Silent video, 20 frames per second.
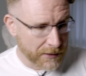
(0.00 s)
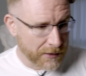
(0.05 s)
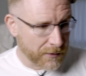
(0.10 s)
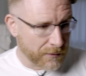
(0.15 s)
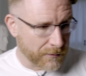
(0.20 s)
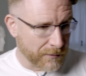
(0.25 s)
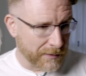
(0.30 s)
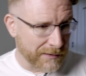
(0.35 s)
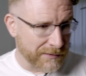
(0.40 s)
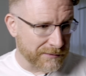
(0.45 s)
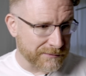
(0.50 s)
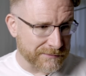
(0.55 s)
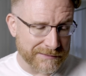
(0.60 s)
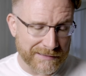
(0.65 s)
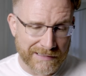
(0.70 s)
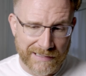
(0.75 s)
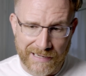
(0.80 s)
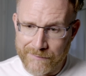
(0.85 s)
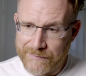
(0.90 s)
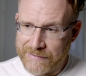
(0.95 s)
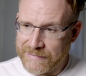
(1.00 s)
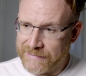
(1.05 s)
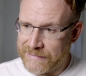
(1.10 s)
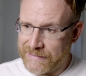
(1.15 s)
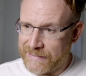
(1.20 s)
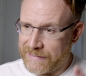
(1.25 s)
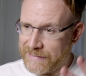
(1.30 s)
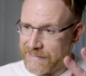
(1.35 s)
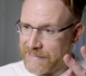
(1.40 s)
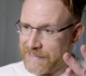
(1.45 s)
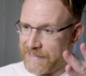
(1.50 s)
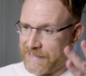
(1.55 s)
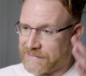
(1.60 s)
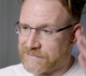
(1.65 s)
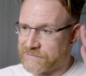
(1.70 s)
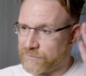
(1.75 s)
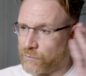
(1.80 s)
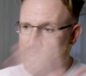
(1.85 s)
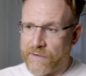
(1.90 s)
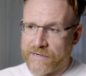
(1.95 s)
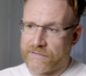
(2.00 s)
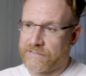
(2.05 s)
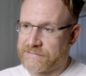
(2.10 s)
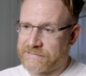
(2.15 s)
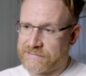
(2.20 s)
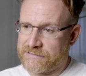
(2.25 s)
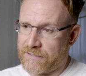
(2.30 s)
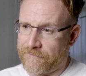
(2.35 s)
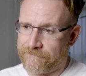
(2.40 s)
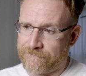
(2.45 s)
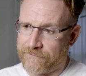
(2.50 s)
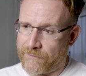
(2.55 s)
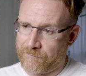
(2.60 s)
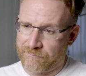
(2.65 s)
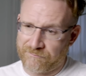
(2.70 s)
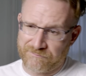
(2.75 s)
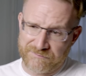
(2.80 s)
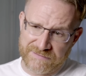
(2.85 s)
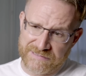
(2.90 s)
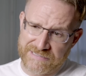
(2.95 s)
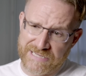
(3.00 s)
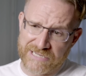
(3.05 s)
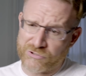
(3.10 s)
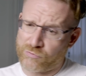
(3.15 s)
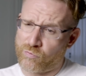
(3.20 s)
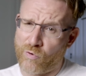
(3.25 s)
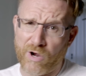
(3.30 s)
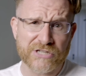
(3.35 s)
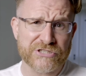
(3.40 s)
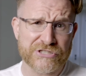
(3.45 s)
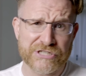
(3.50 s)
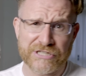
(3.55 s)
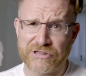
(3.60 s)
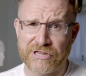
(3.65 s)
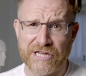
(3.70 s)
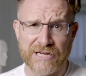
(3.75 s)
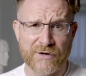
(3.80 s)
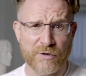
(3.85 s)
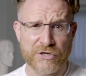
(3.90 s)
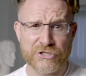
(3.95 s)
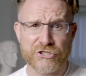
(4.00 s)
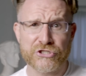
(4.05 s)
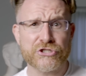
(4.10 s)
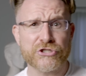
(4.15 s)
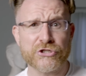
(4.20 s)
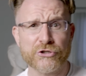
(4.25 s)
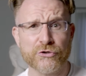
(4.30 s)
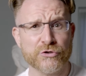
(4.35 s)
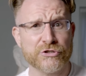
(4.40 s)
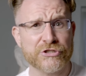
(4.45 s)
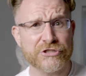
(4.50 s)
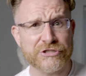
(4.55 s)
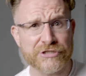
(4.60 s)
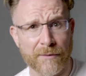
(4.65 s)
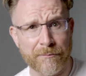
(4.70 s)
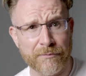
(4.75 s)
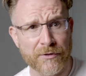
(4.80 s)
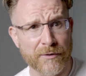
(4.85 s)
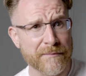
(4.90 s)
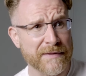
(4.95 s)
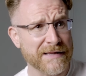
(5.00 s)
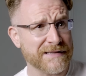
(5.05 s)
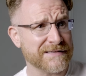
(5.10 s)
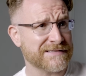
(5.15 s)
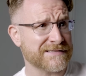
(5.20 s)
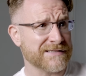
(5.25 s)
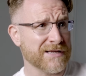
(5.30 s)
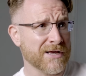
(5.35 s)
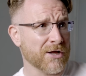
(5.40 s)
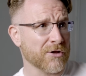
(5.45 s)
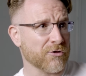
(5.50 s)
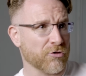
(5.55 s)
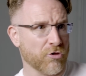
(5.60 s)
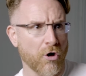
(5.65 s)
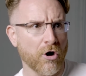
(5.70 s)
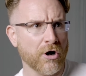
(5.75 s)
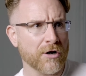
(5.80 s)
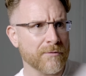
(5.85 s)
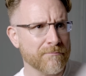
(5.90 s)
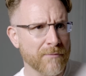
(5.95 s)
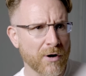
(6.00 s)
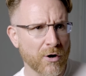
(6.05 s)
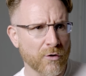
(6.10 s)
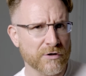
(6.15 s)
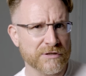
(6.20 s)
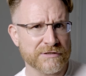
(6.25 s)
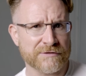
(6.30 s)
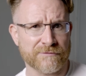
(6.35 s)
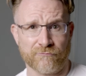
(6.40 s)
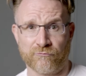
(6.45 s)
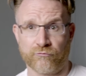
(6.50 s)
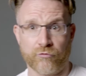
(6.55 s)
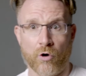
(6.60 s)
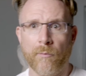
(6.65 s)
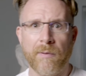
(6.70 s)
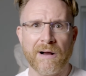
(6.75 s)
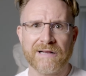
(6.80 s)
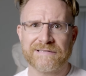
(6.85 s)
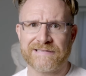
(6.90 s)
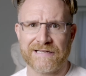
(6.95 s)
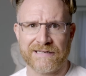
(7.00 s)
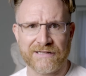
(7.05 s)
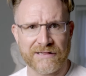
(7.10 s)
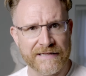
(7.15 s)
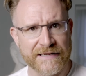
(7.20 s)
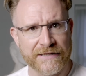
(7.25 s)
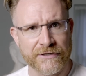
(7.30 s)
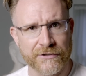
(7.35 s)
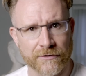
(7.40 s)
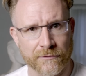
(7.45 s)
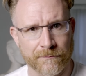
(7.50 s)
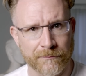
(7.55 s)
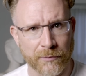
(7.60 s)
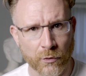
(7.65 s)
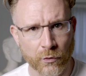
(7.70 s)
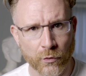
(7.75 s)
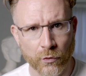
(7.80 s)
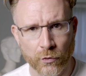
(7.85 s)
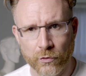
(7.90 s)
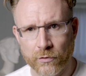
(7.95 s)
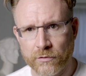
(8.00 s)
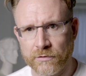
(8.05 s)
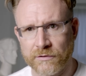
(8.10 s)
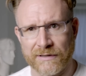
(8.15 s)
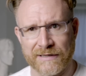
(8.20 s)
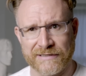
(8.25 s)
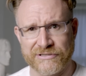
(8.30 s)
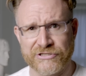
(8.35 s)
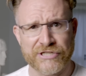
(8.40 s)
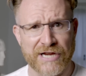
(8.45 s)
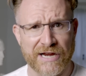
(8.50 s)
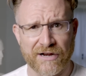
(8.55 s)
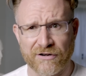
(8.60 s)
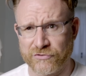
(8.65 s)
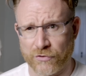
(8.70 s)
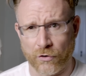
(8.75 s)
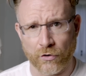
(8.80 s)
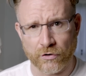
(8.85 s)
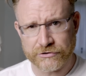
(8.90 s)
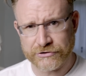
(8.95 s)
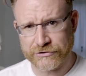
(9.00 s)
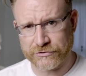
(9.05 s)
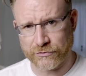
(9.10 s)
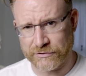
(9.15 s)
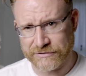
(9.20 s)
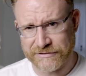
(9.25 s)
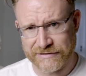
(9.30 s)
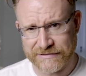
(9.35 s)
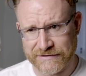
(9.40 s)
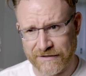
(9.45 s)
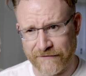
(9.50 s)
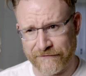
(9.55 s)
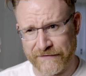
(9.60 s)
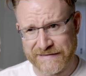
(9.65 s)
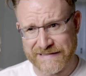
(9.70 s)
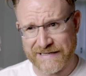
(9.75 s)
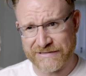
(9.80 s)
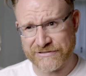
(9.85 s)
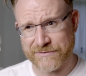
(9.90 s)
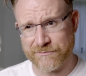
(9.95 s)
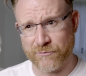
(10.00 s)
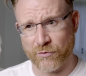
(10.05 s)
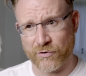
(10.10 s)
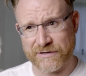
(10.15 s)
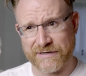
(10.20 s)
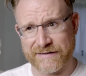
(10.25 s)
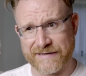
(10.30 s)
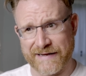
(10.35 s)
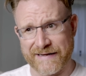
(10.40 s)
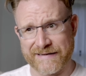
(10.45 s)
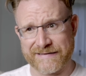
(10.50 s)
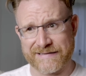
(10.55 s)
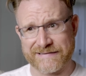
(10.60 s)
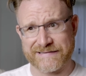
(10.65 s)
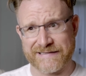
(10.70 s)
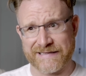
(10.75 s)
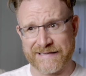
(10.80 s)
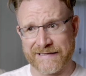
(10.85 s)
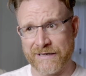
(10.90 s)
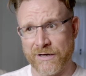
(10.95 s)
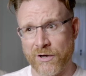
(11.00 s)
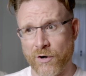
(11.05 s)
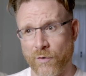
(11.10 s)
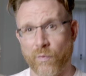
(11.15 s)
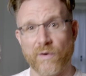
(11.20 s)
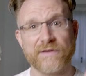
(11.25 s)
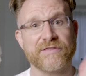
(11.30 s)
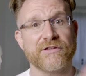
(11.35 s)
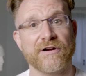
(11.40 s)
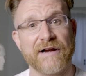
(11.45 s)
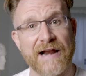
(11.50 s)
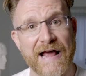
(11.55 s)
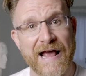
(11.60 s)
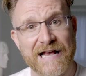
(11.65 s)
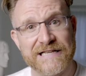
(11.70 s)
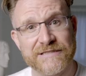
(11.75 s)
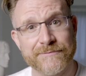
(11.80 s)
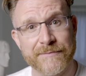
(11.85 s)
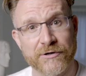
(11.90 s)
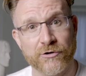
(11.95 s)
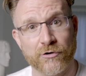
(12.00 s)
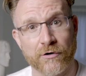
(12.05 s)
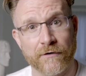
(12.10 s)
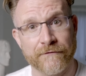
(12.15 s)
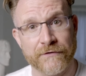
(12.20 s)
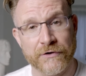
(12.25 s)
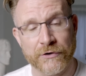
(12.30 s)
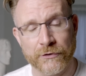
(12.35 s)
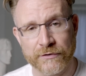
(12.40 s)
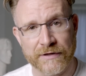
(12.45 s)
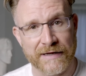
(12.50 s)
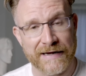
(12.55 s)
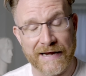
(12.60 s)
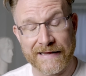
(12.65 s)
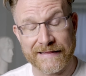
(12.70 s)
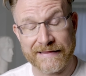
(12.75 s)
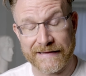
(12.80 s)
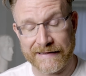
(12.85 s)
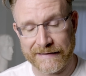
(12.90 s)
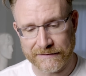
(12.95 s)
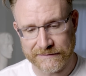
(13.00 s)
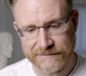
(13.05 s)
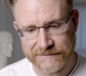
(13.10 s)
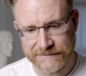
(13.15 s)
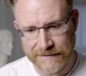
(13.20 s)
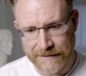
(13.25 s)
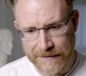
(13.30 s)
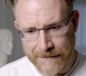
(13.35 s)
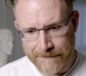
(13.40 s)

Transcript: Well, I mean, it's the weirdest stuff, from dishwashing liquid, shoes, supplements, lawnmowers, robots that clean your pool, chairs, all sorts of stuff. And it's actually more entertaining to see what they're going to ask me to review than anything else.